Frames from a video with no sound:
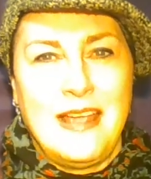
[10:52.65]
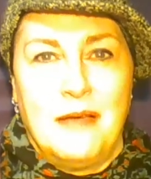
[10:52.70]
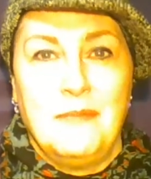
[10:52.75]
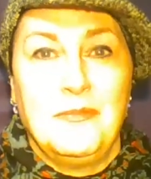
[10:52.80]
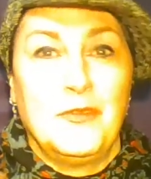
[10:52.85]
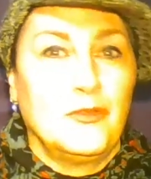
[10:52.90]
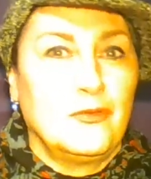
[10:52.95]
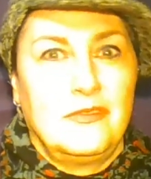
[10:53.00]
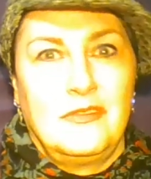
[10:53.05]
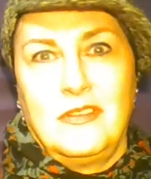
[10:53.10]
I'm
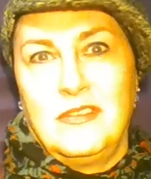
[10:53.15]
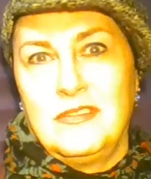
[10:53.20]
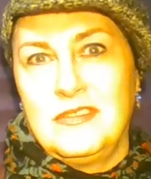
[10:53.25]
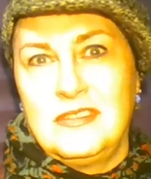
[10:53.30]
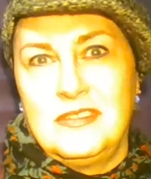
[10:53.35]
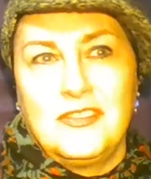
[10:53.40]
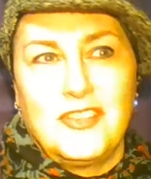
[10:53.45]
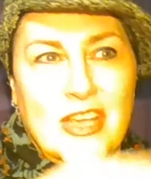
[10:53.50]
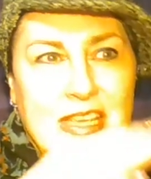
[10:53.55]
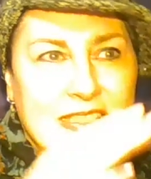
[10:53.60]
not
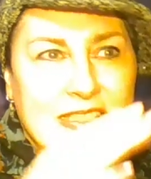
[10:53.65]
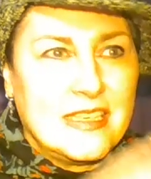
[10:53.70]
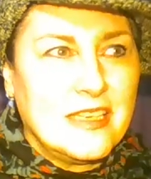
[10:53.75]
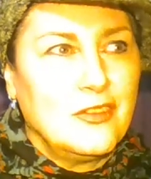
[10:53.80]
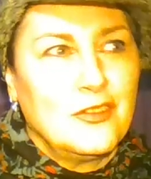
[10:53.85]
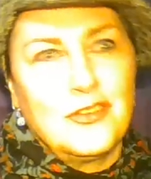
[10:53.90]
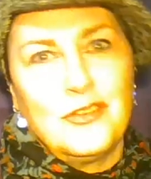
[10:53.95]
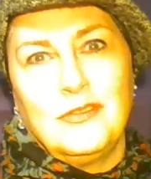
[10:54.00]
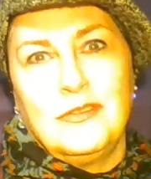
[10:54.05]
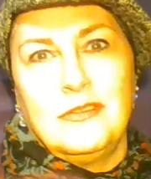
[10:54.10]
suggesting
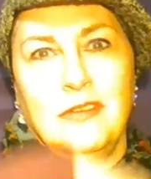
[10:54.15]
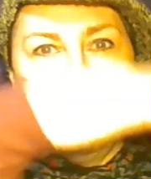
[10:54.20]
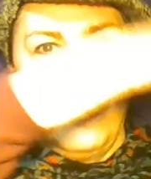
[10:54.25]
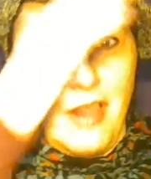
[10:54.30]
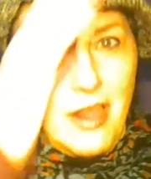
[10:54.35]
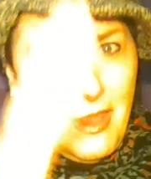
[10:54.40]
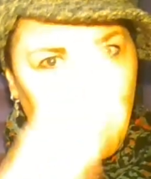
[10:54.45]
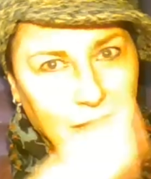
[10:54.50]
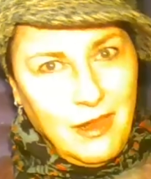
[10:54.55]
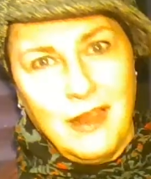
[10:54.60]
you should go
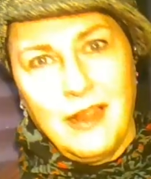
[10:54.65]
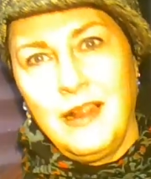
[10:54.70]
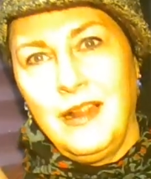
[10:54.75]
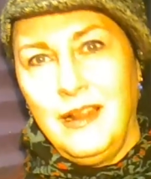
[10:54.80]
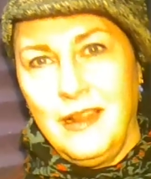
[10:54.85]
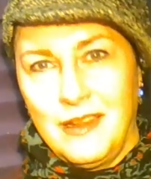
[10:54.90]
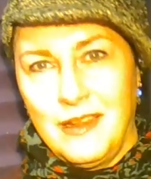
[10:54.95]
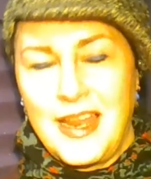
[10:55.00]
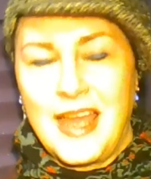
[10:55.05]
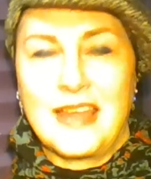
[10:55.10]

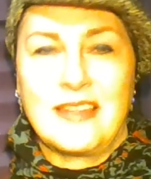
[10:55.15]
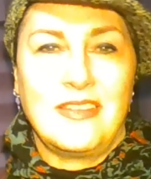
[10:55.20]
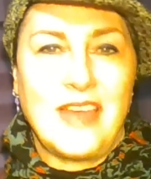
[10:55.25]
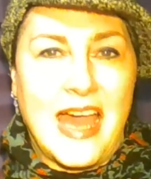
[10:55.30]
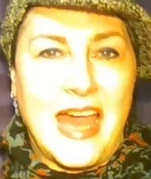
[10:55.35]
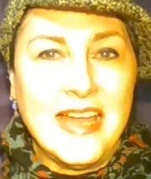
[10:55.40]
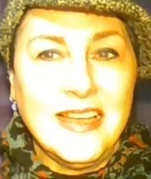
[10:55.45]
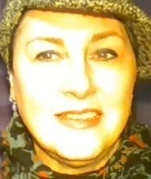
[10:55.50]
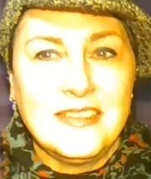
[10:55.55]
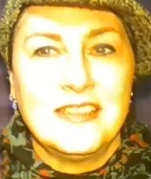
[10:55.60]
oh, like
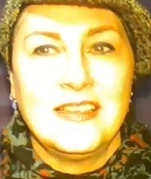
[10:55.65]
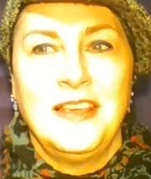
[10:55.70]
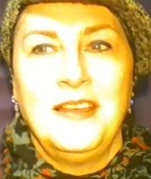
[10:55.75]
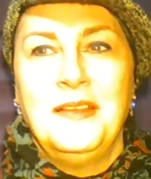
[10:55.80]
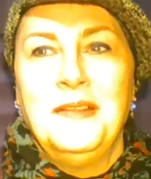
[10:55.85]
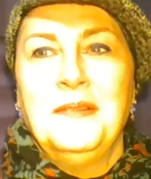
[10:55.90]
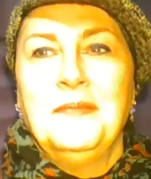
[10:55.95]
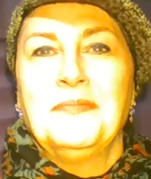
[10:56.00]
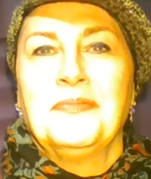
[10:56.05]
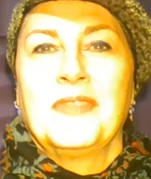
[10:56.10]
that,
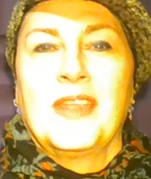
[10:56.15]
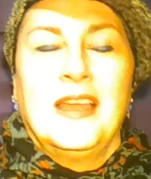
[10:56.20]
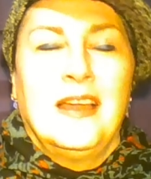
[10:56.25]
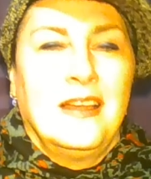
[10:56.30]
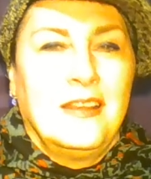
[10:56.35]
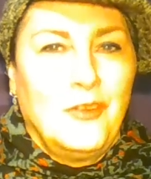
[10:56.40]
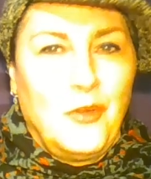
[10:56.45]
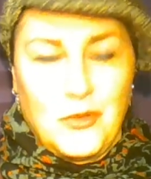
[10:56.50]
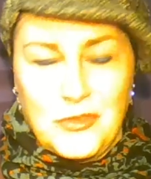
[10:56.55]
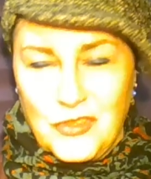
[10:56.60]

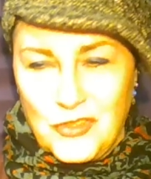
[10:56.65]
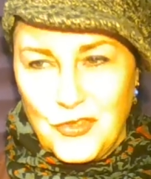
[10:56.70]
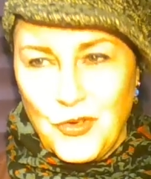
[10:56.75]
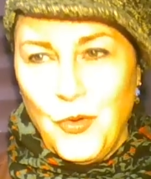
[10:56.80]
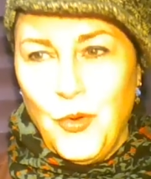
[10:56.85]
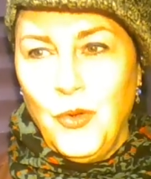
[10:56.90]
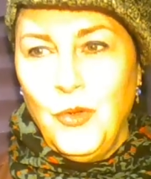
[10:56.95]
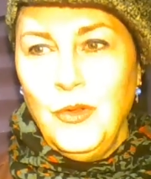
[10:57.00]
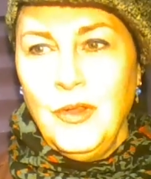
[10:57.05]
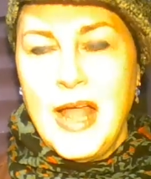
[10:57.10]
not at
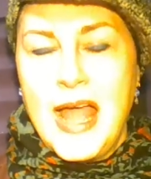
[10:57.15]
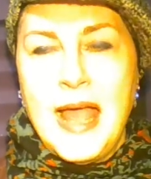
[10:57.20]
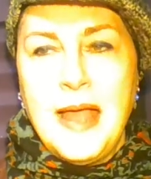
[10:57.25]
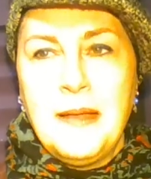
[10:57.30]
all,